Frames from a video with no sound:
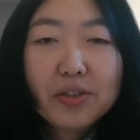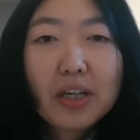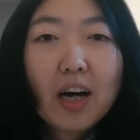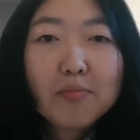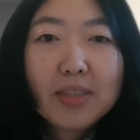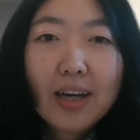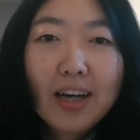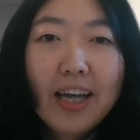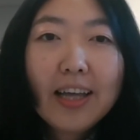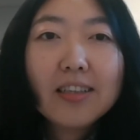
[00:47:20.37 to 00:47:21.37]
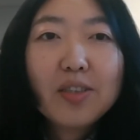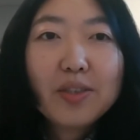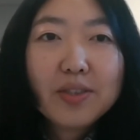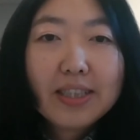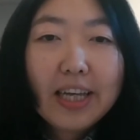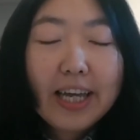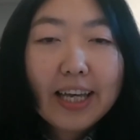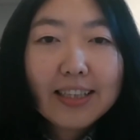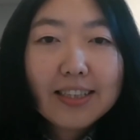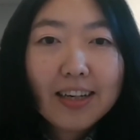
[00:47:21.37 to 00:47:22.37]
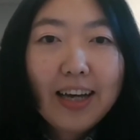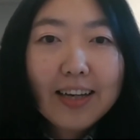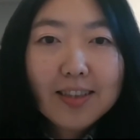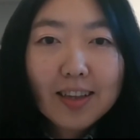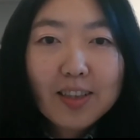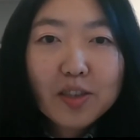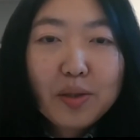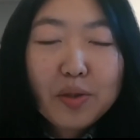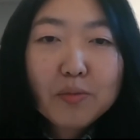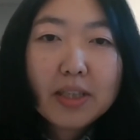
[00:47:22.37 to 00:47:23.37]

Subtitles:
come down and to stay in the isolation room.